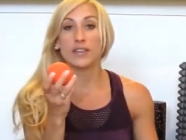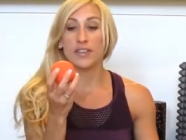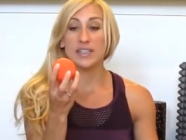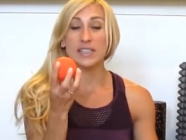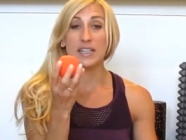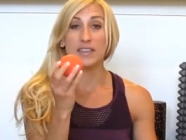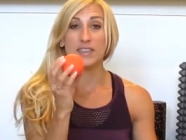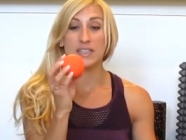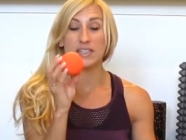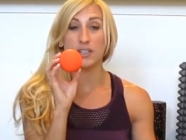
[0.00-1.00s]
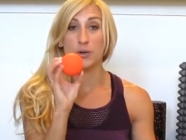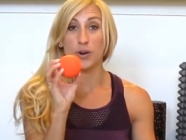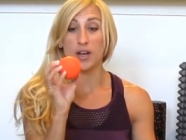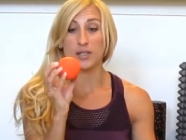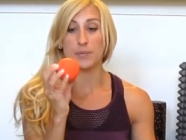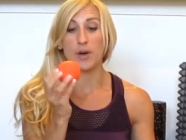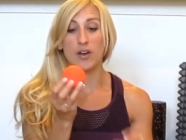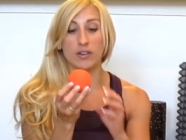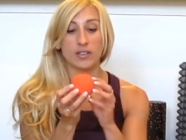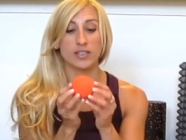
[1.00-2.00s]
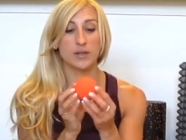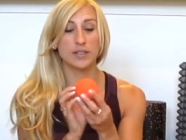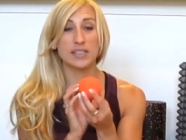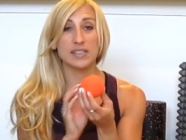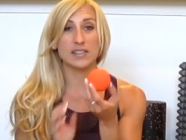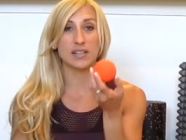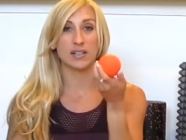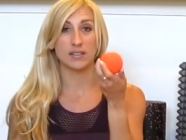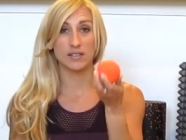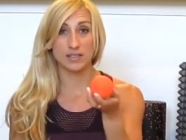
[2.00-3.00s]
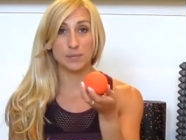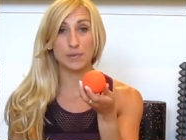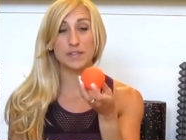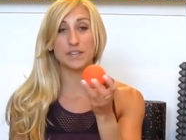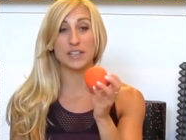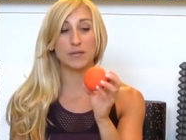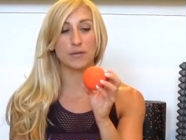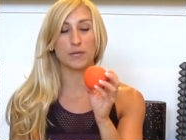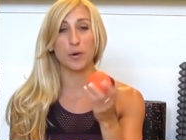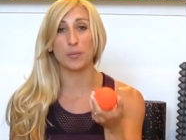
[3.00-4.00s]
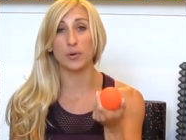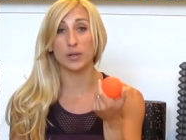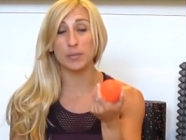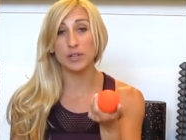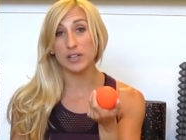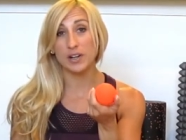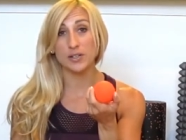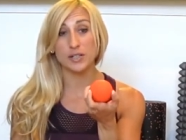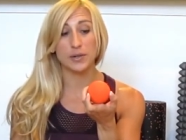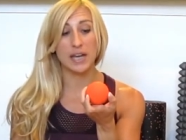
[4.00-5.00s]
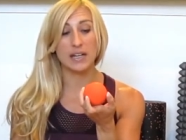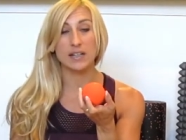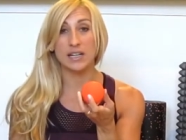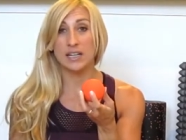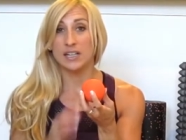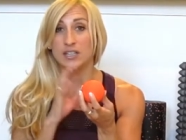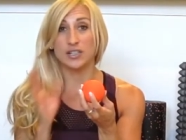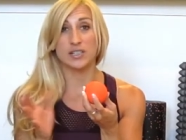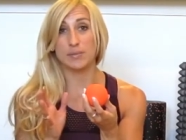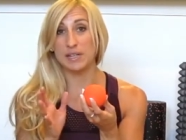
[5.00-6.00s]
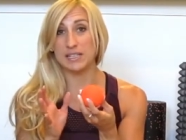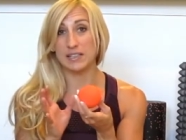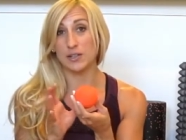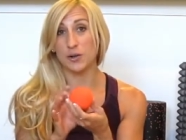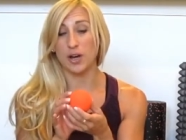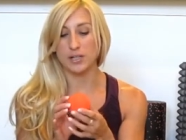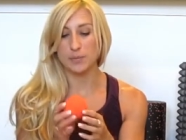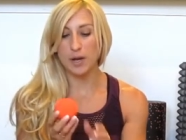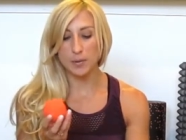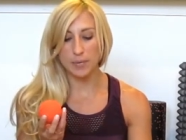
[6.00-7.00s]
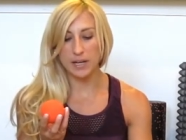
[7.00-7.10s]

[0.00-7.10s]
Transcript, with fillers: Things like this lacrosse ball. So this is specifically for foam rolling, but you can also get just a basic lacrosse ball.